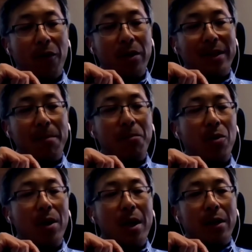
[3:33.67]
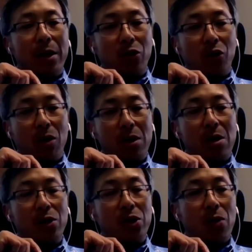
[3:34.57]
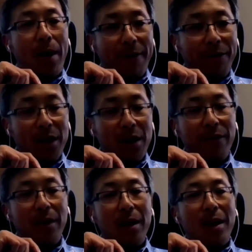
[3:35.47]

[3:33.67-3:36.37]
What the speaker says: For example, there's a drug called sorafenib,